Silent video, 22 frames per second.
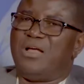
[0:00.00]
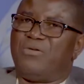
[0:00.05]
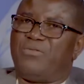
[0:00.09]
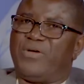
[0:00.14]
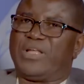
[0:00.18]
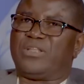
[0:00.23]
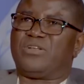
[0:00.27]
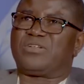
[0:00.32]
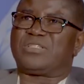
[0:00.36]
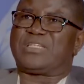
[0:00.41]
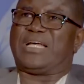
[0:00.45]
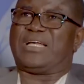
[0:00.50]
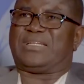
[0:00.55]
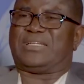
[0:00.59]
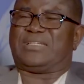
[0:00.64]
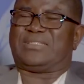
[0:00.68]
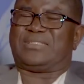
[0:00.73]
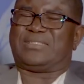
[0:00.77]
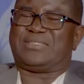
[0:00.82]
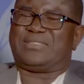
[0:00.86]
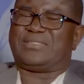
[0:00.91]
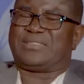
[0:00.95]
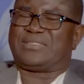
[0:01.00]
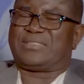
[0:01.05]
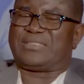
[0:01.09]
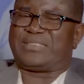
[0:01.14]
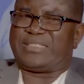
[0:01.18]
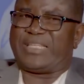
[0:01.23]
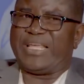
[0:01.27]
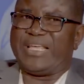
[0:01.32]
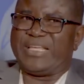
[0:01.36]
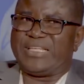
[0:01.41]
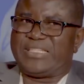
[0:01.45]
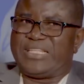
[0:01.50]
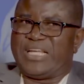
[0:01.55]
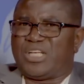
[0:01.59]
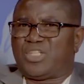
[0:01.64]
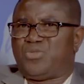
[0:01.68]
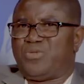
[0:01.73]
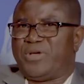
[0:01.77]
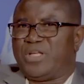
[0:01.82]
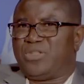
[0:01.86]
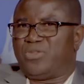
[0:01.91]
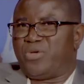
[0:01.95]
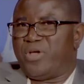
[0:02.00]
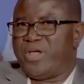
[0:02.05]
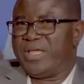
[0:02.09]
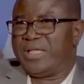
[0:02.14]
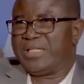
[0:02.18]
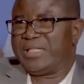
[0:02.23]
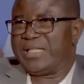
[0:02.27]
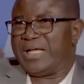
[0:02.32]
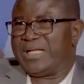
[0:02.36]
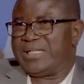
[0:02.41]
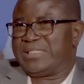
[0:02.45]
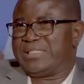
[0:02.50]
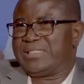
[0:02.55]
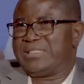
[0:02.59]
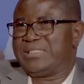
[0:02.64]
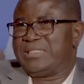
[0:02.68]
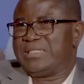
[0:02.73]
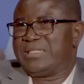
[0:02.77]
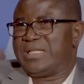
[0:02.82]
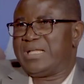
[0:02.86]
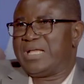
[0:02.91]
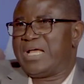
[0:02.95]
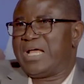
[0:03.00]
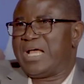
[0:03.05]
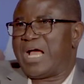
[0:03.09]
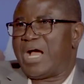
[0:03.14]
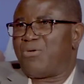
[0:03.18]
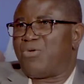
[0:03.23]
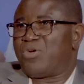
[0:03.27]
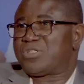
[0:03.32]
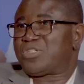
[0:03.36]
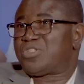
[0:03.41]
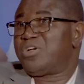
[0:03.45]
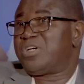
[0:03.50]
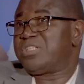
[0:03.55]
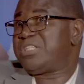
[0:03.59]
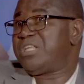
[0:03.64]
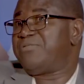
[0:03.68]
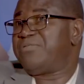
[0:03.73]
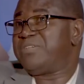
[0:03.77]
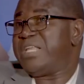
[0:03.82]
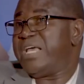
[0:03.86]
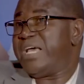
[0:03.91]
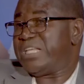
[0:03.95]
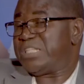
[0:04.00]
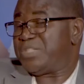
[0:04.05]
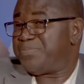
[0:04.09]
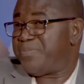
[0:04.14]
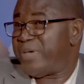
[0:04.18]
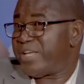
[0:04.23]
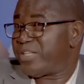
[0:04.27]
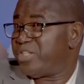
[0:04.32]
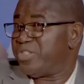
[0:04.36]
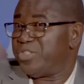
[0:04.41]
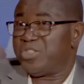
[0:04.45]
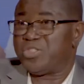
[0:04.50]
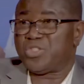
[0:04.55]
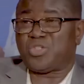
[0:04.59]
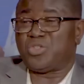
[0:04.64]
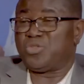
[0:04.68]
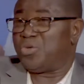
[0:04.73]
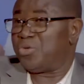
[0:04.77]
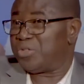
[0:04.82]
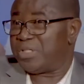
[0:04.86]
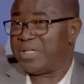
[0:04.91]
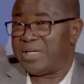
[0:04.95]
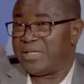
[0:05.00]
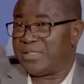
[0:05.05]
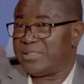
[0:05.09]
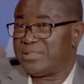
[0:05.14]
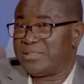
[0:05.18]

Well, those are things that we are doing that I was not even expecting you to do that,